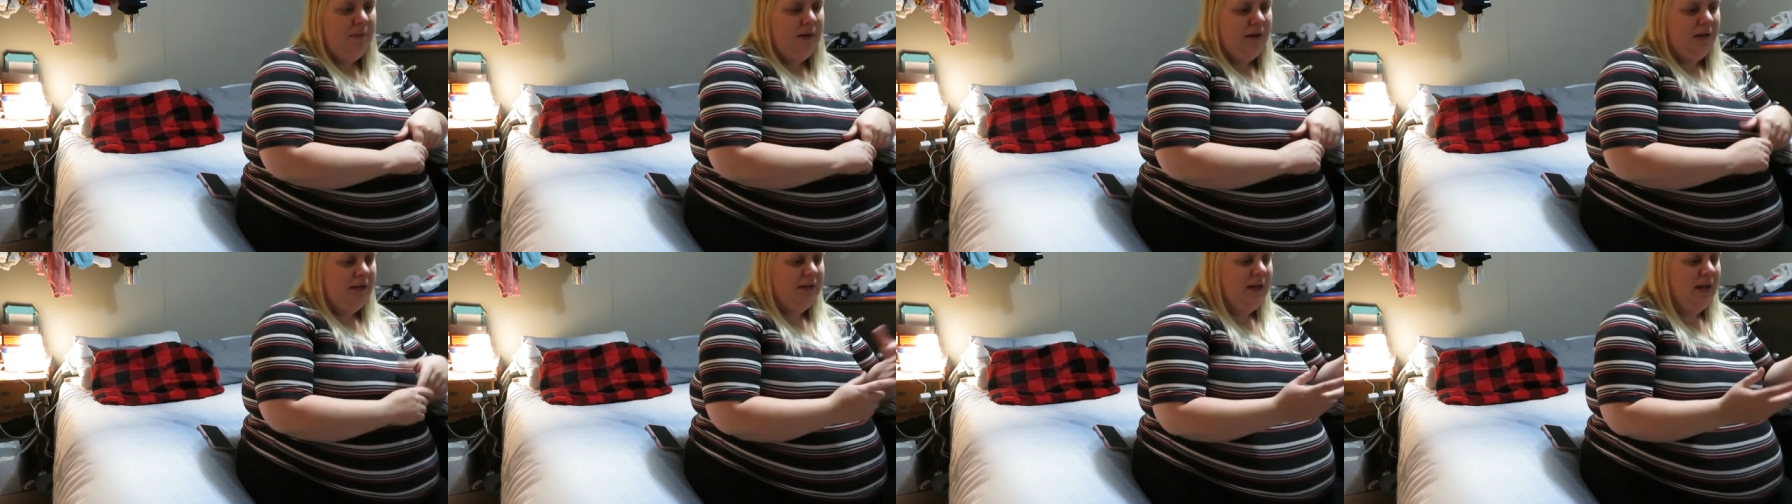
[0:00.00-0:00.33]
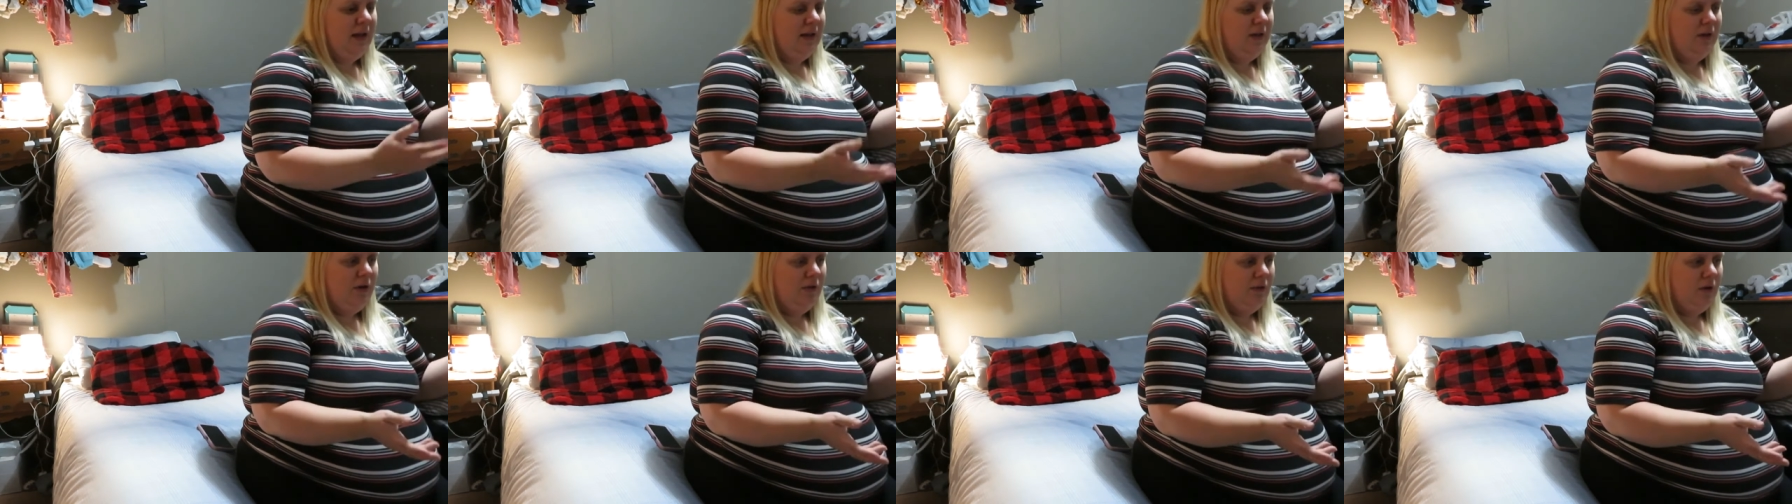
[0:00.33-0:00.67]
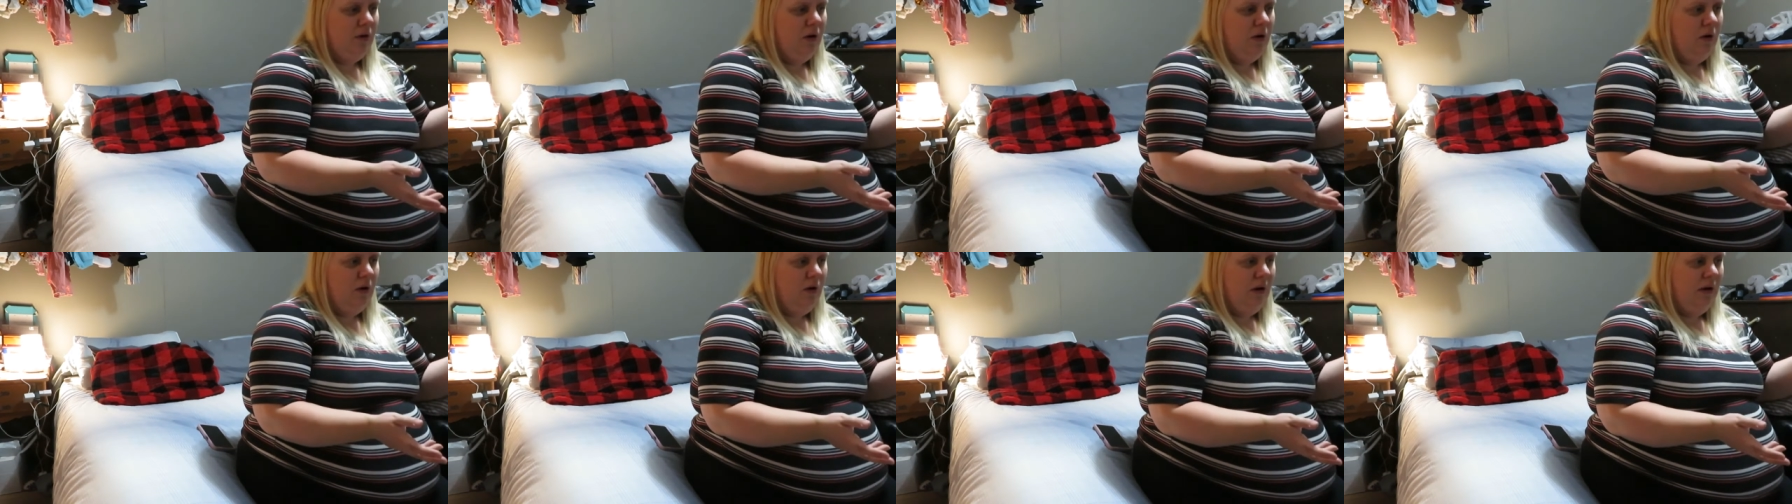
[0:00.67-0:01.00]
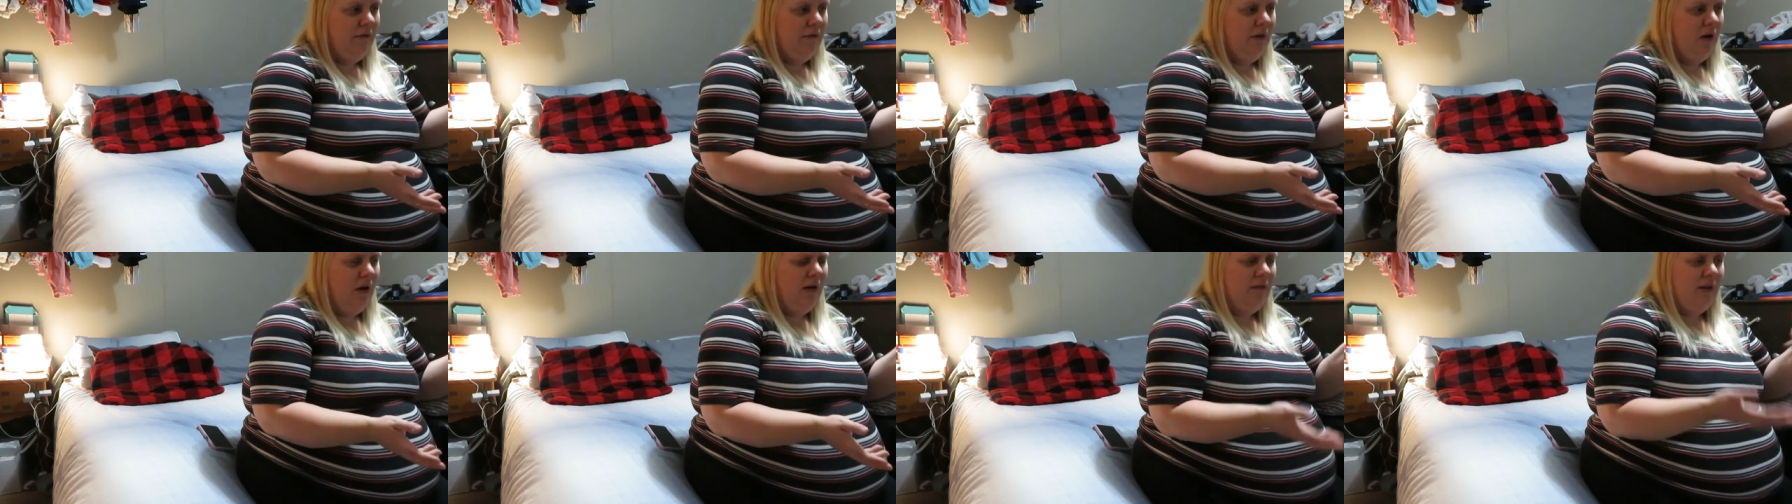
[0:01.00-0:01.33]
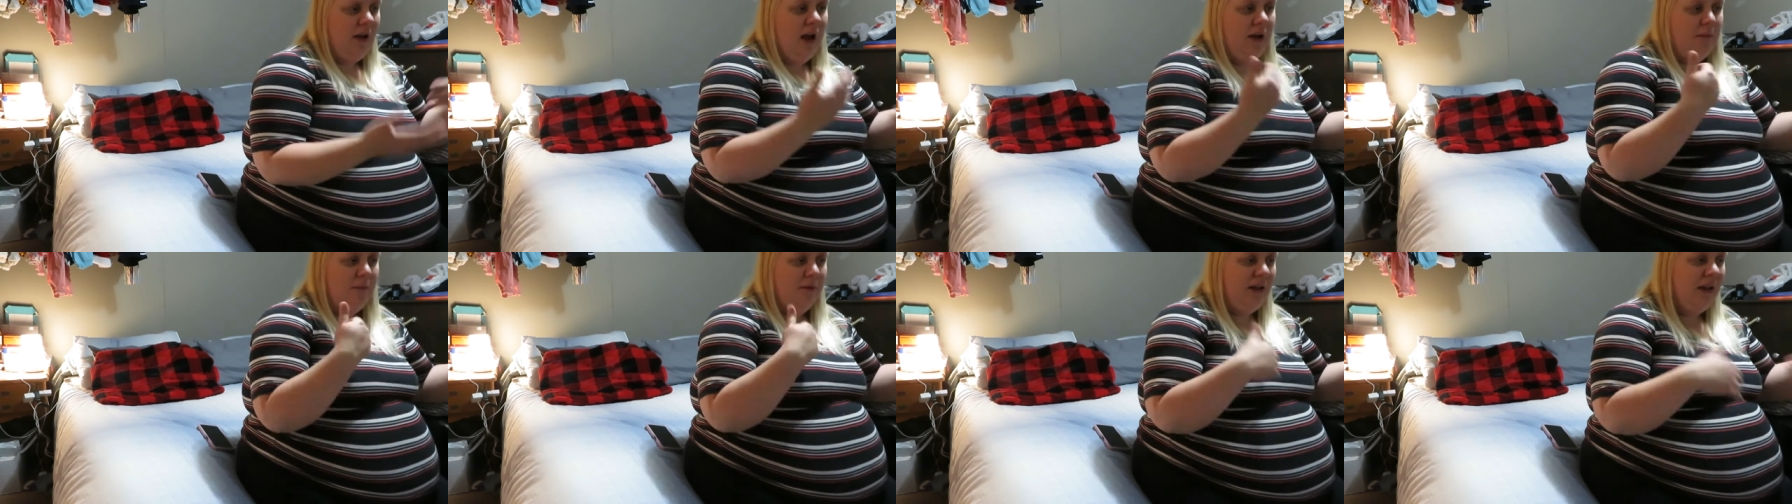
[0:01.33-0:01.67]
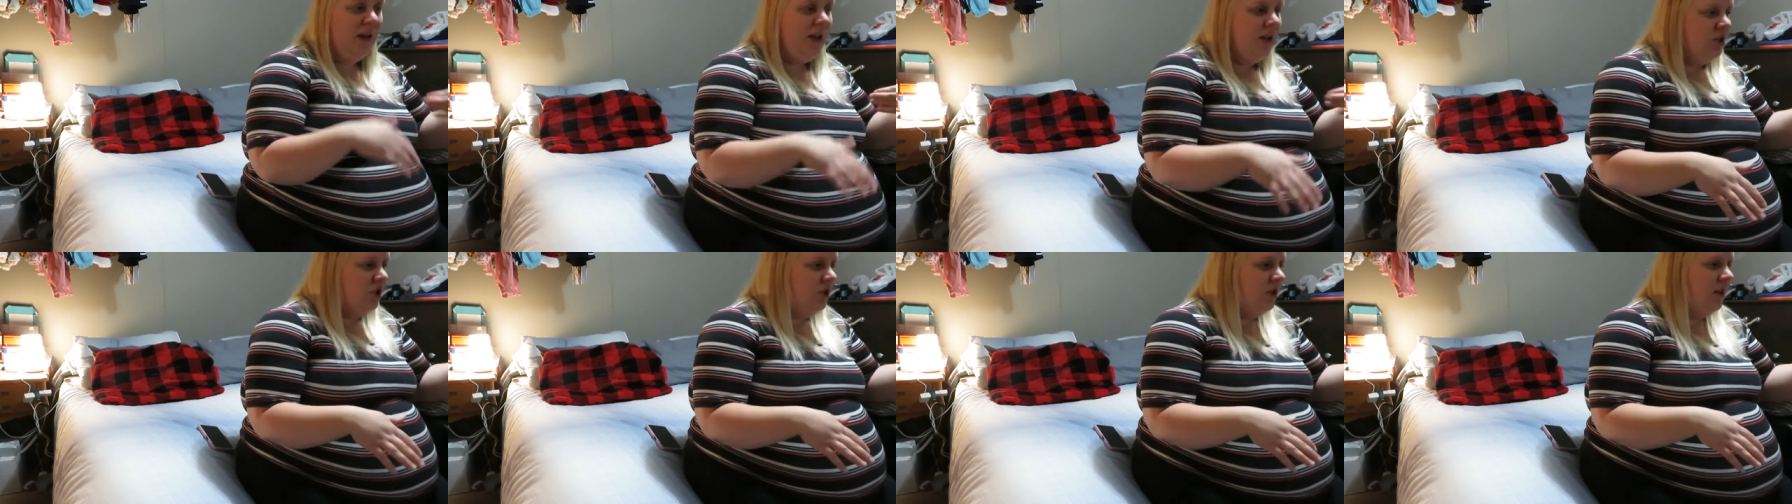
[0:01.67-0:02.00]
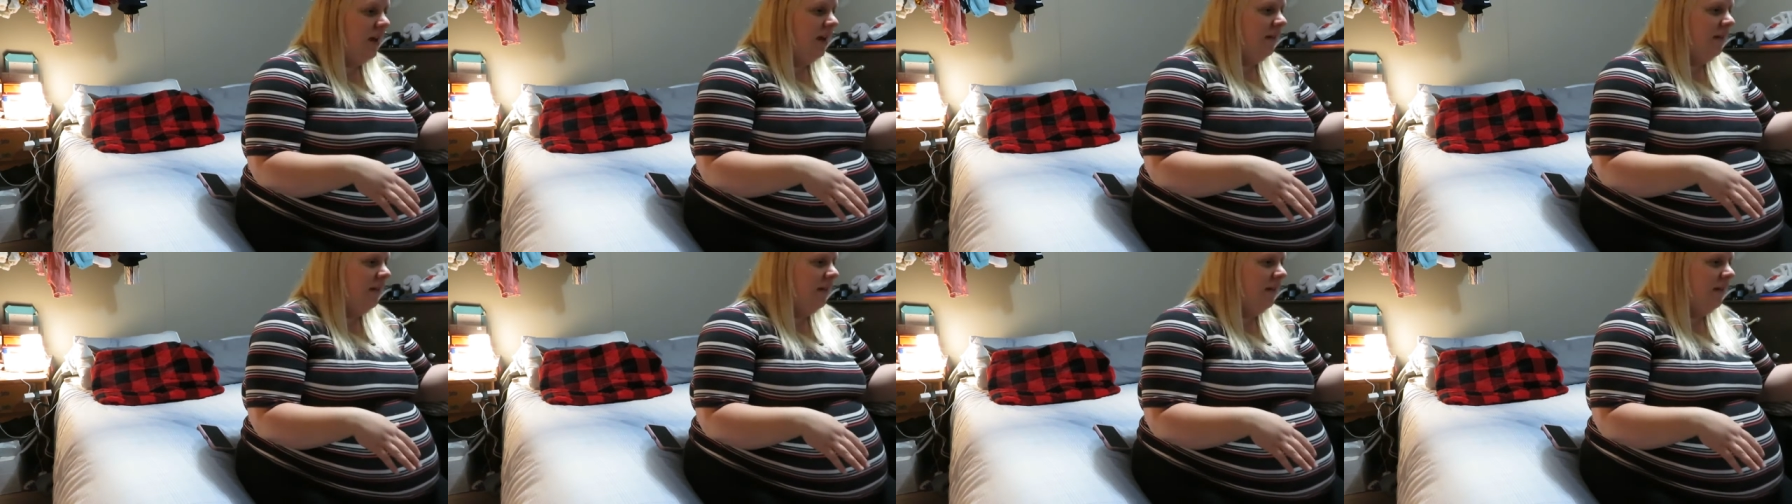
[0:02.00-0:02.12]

because I don't know if I'll have complication